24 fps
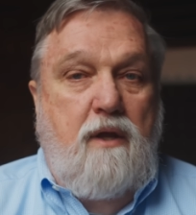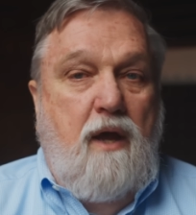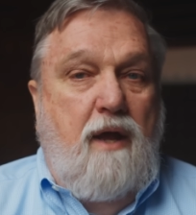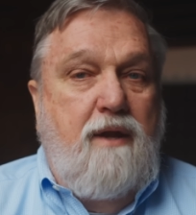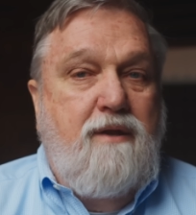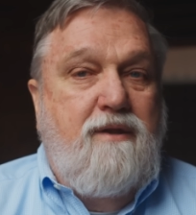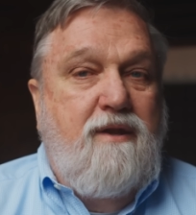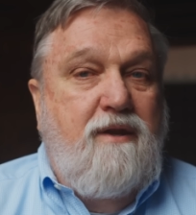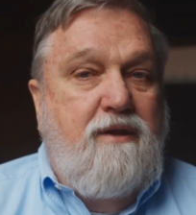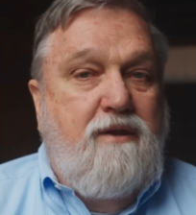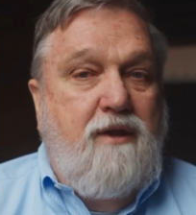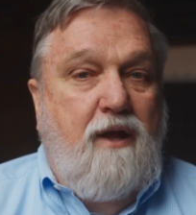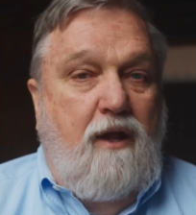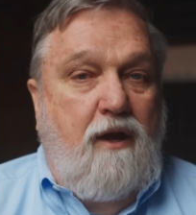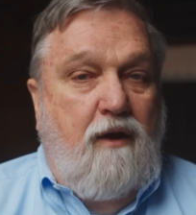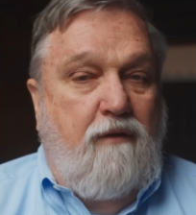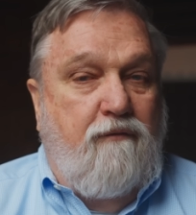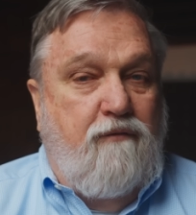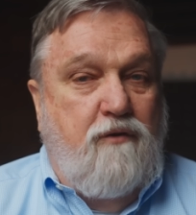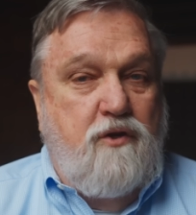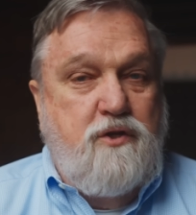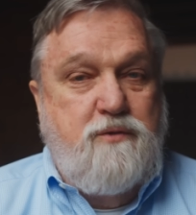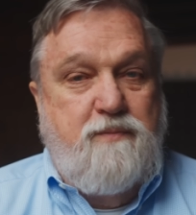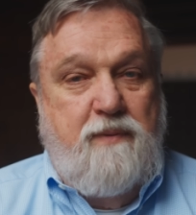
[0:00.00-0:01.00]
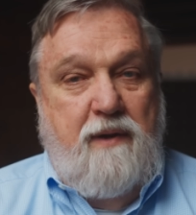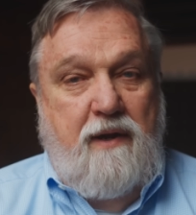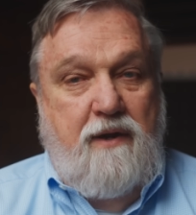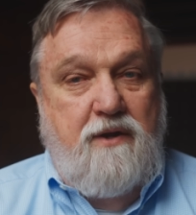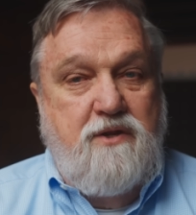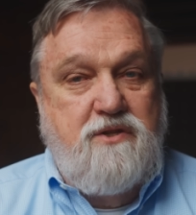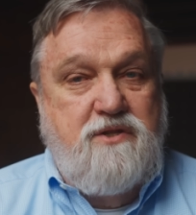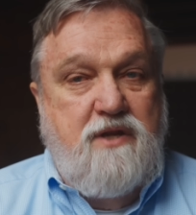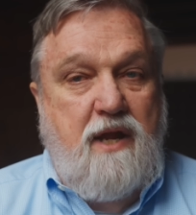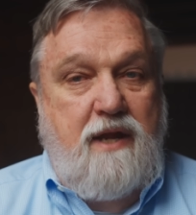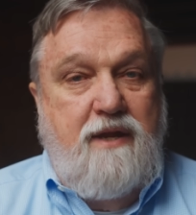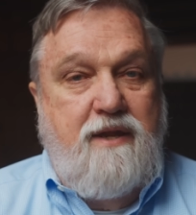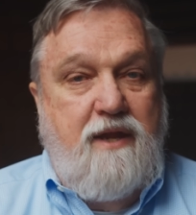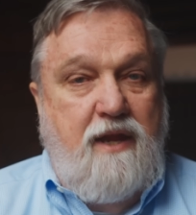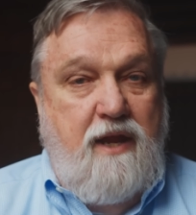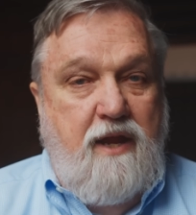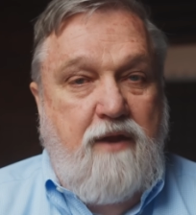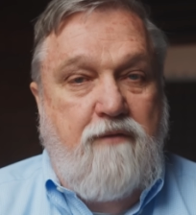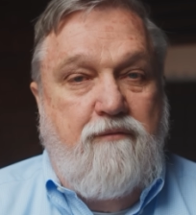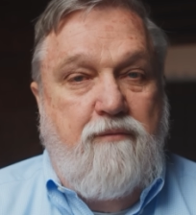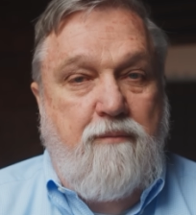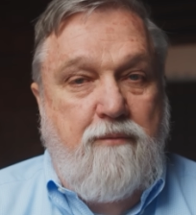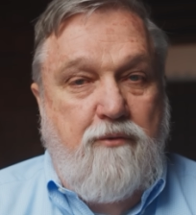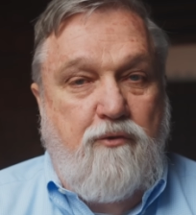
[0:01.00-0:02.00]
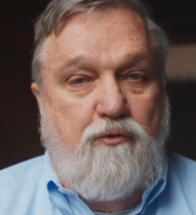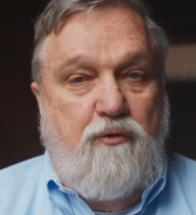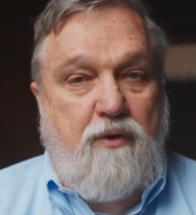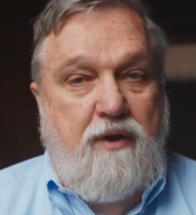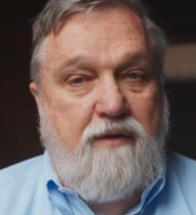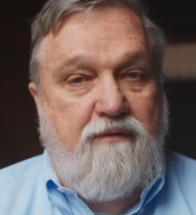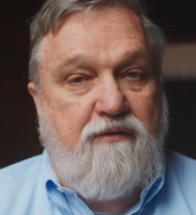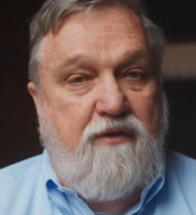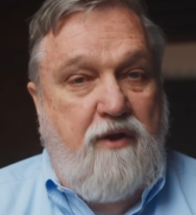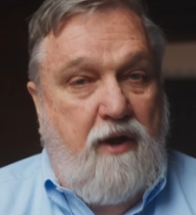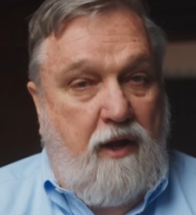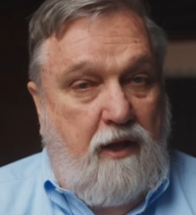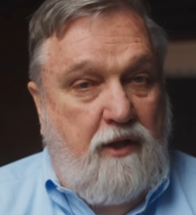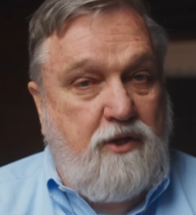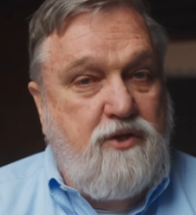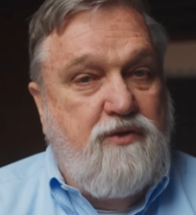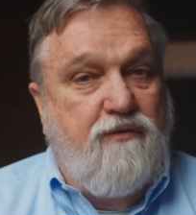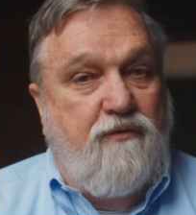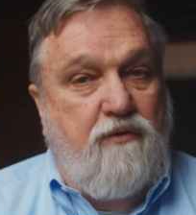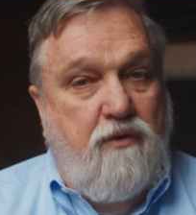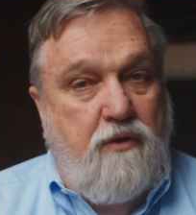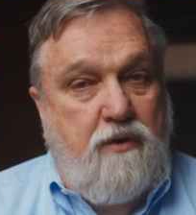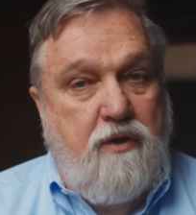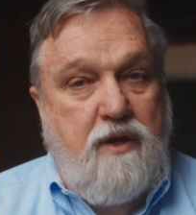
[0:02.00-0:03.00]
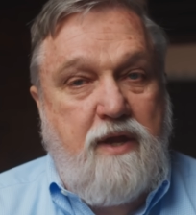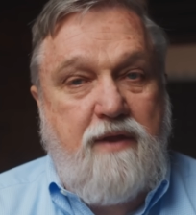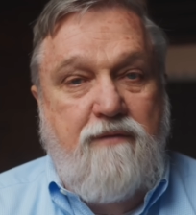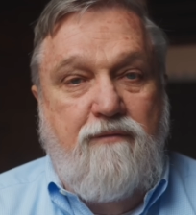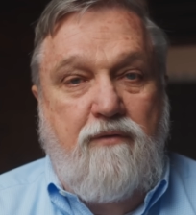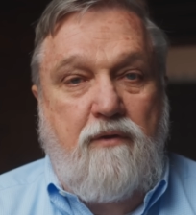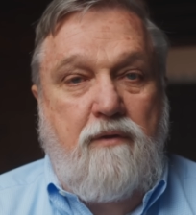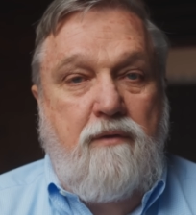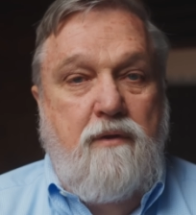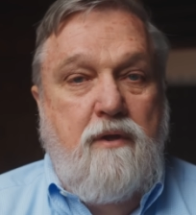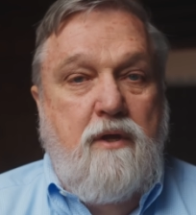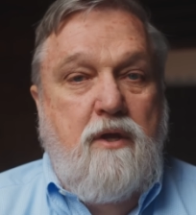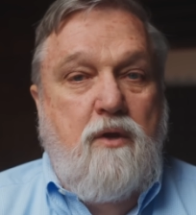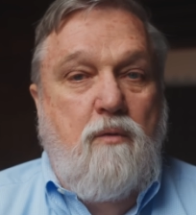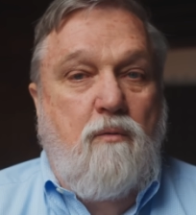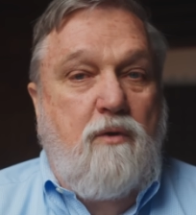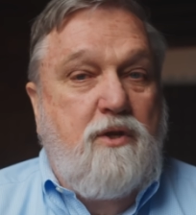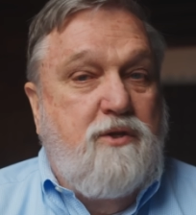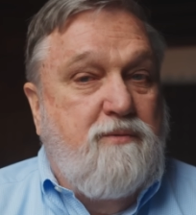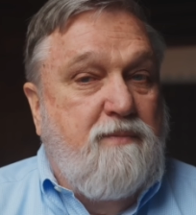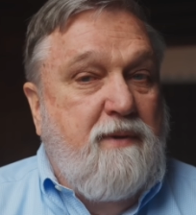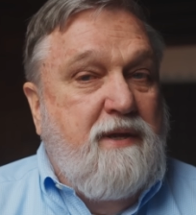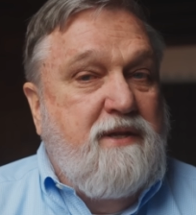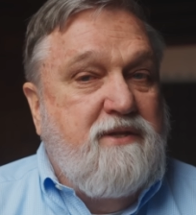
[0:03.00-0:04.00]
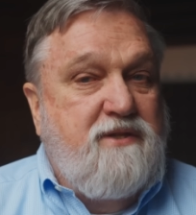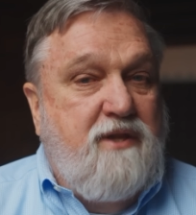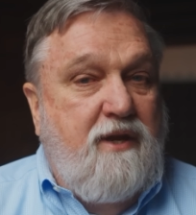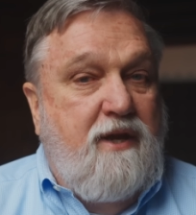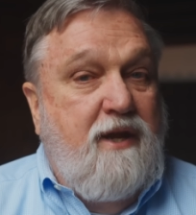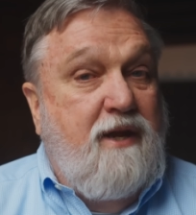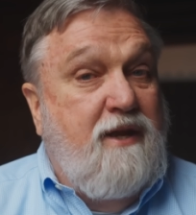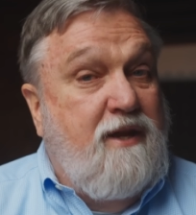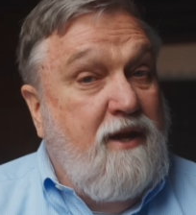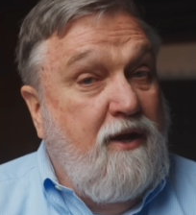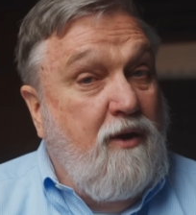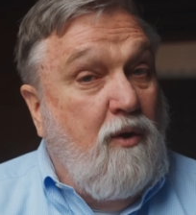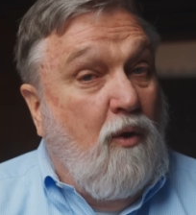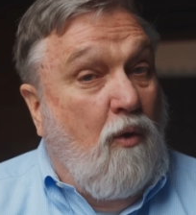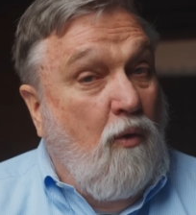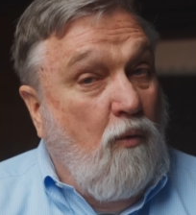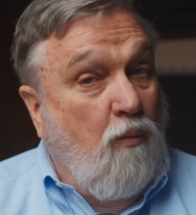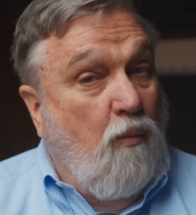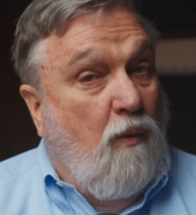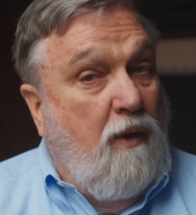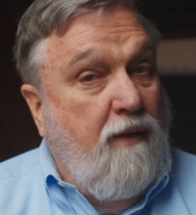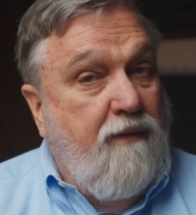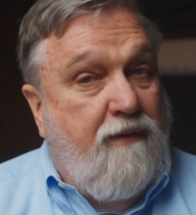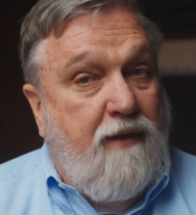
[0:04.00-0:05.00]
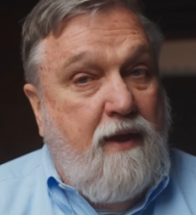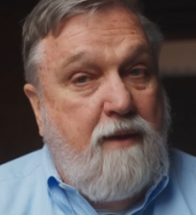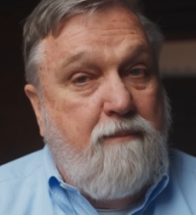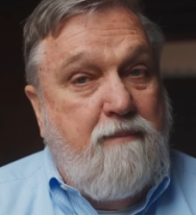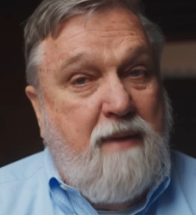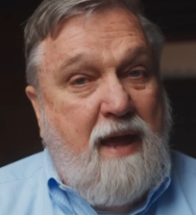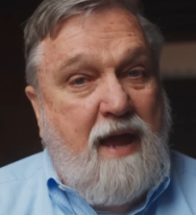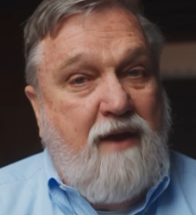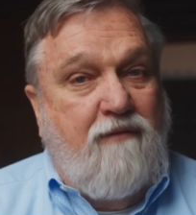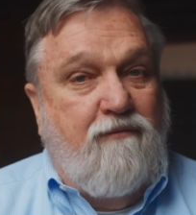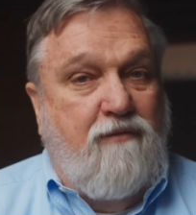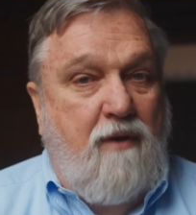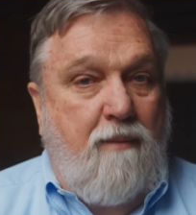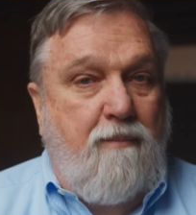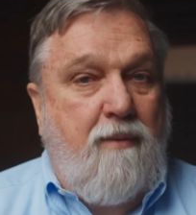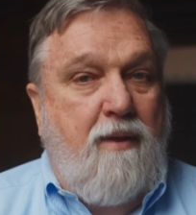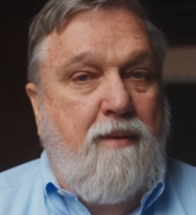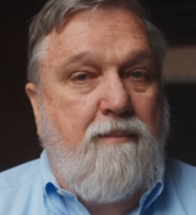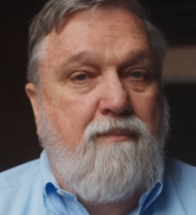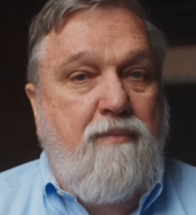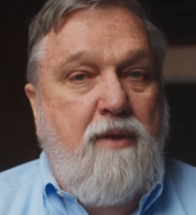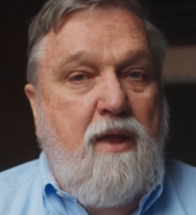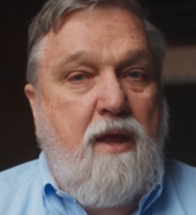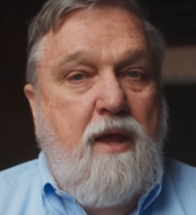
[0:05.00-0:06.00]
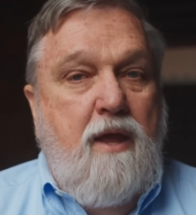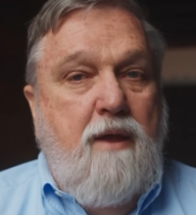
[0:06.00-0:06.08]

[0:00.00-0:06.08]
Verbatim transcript: God did tell our first parents not to eat from the tree of the knowledge of good and evil, which means that he did hold one thing back from them.